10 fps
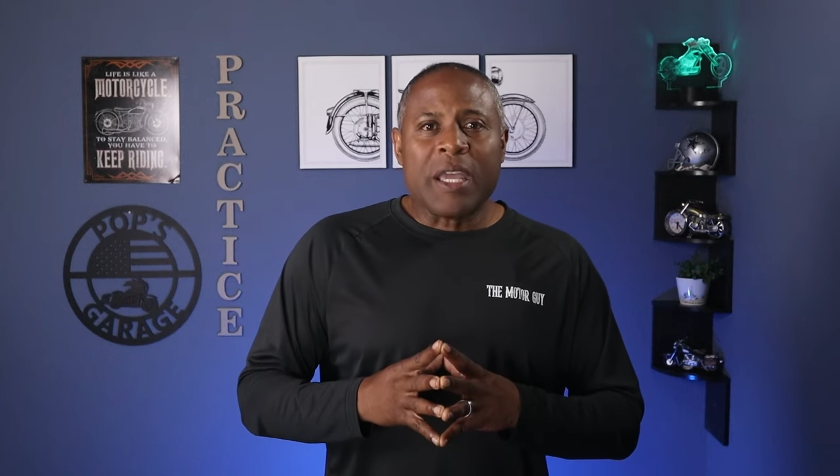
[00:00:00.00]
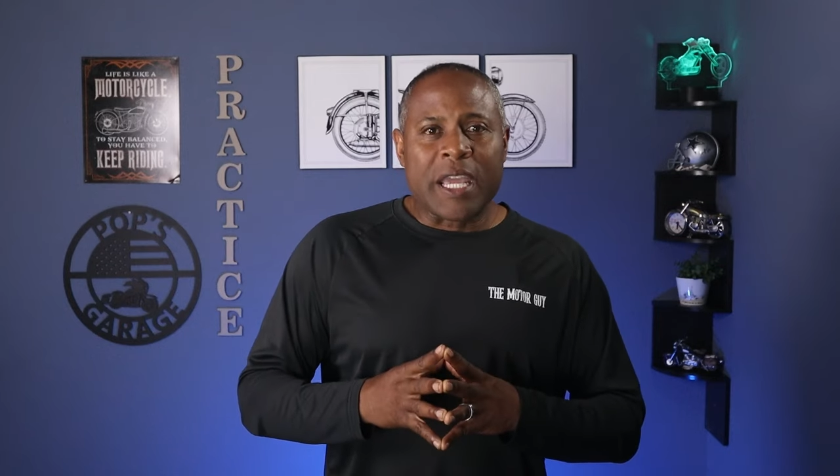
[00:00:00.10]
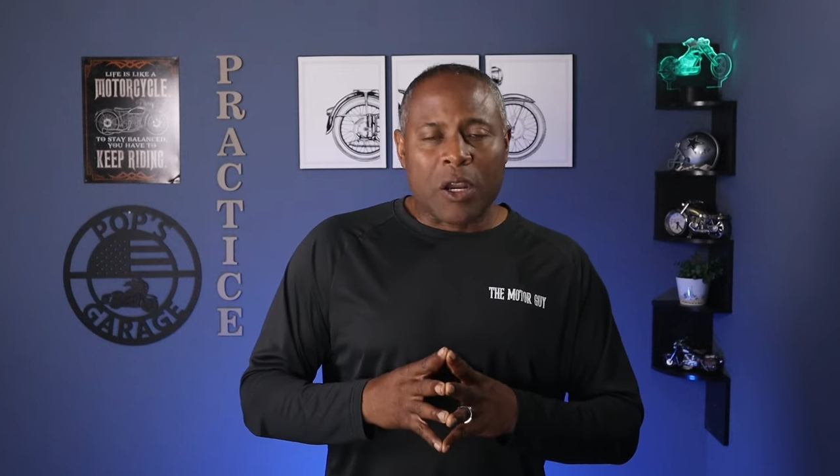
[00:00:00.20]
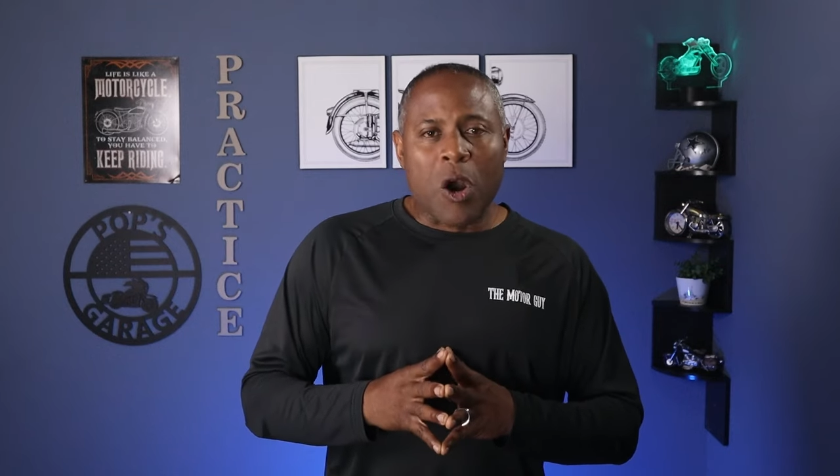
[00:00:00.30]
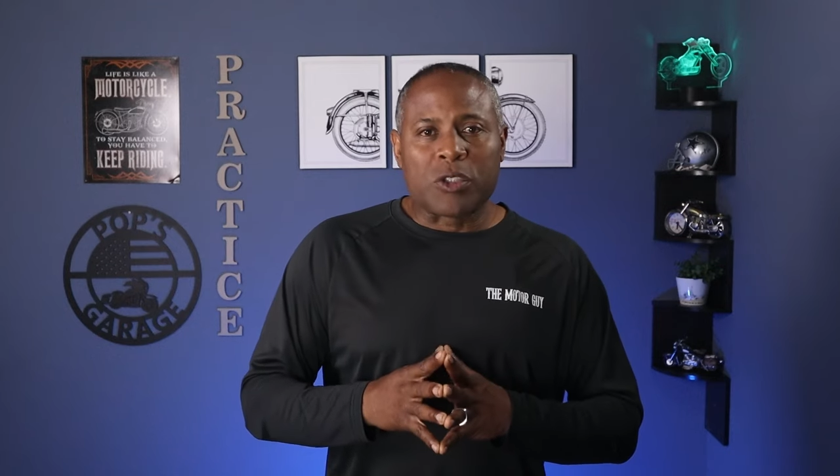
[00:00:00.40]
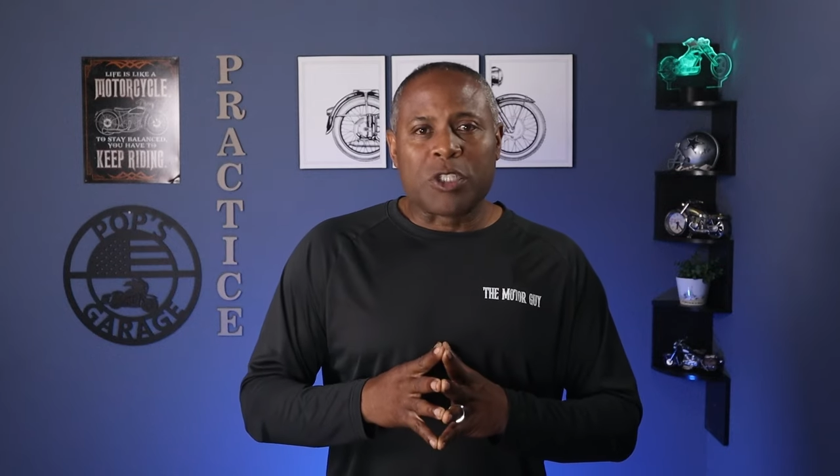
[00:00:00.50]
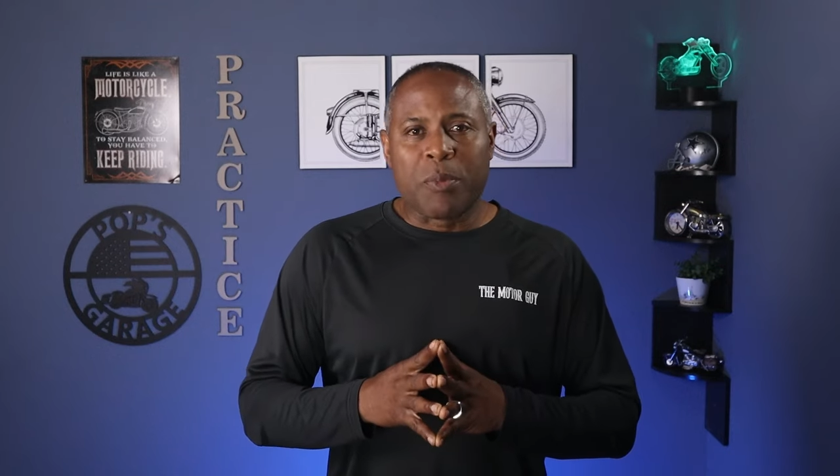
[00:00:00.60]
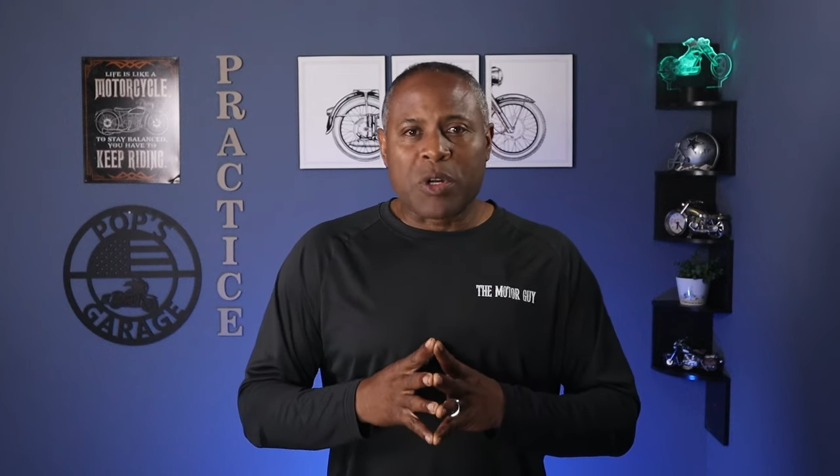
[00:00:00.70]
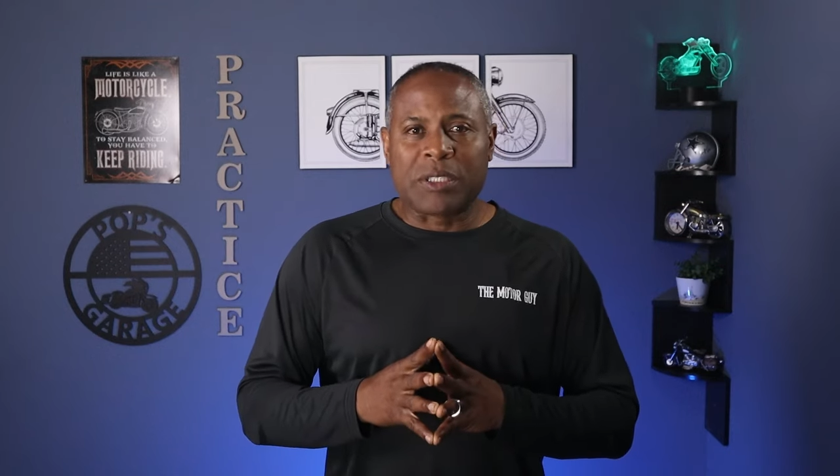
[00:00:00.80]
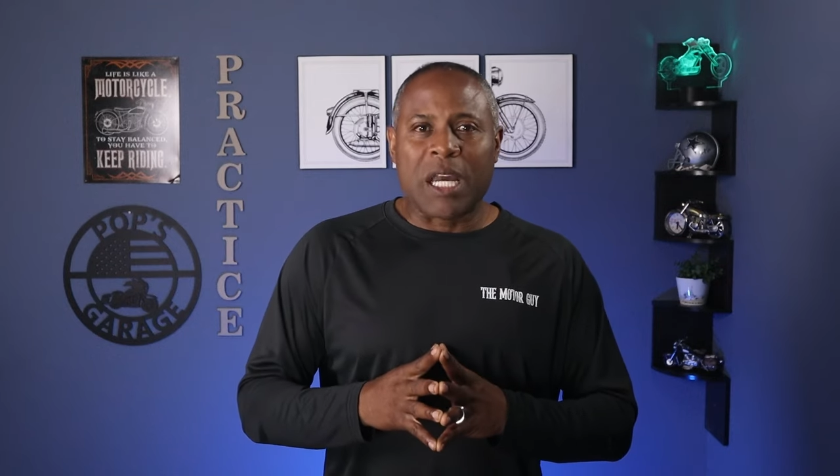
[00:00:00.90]
it causes the
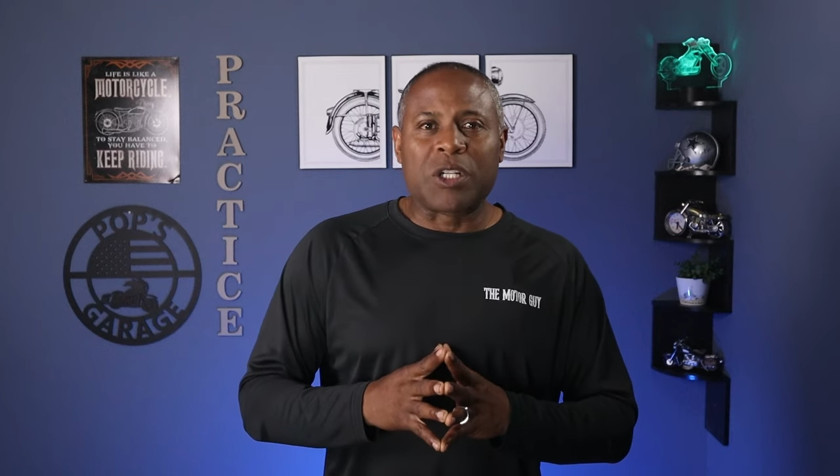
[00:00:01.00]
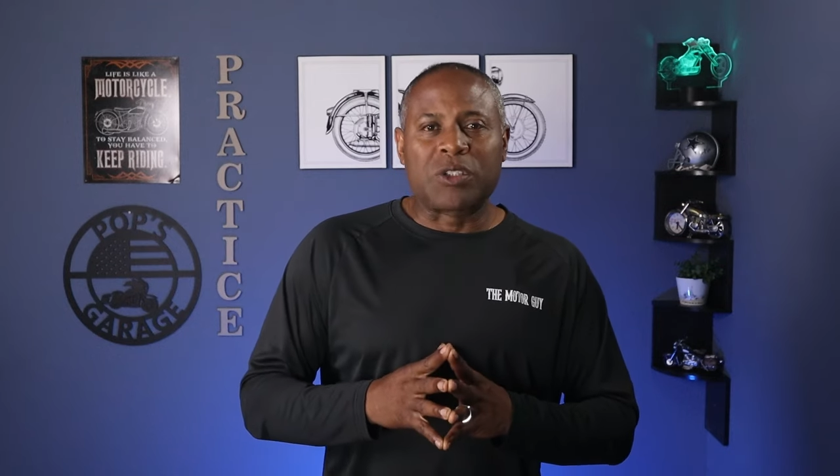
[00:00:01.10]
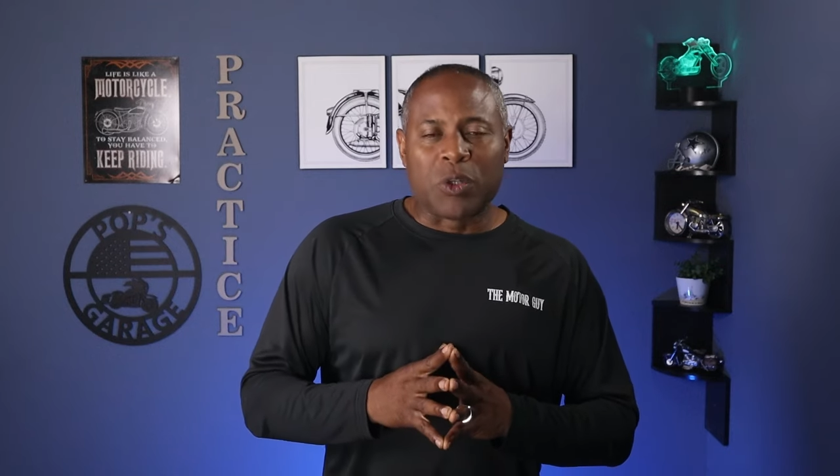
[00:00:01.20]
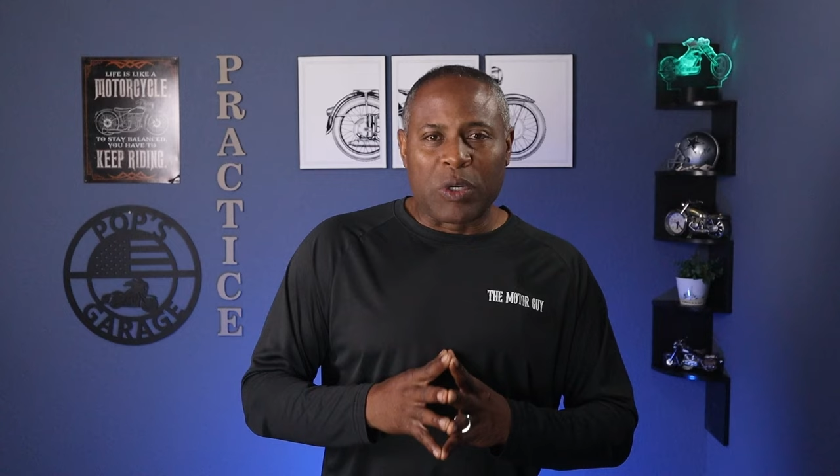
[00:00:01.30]
motorcycles to